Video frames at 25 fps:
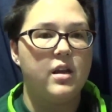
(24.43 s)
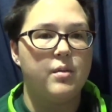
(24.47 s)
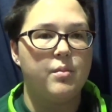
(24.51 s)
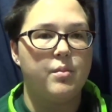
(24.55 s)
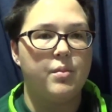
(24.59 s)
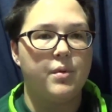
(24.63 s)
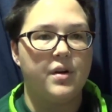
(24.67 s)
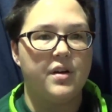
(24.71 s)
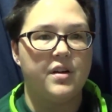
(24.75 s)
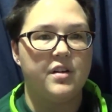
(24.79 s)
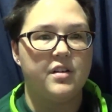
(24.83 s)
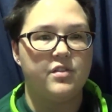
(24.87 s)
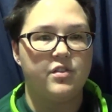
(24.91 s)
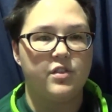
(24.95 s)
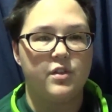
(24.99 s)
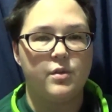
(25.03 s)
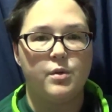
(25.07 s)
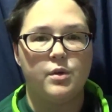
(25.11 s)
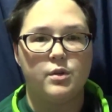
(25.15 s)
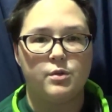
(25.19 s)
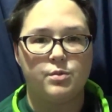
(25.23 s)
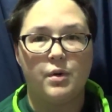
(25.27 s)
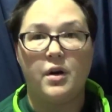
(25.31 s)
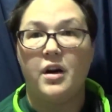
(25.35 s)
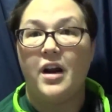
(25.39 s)
but for the
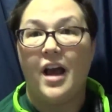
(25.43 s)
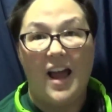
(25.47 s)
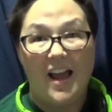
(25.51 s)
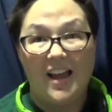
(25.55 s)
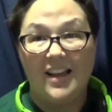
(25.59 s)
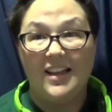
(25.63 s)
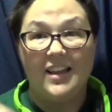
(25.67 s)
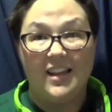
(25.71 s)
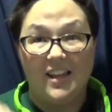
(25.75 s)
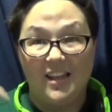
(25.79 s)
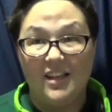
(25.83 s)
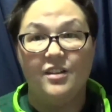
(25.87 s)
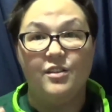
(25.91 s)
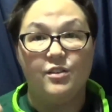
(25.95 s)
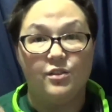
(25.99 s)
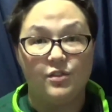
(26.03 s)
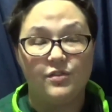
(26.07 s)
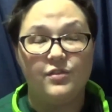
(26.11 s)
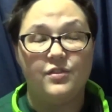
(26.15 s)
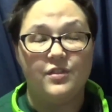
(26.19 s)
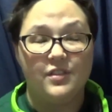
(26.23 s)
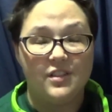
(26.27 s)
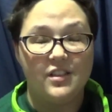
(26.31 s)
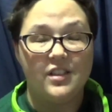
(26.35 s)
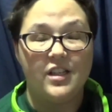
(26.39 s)
most part, I
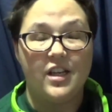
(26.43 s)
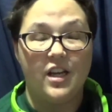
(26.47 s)
live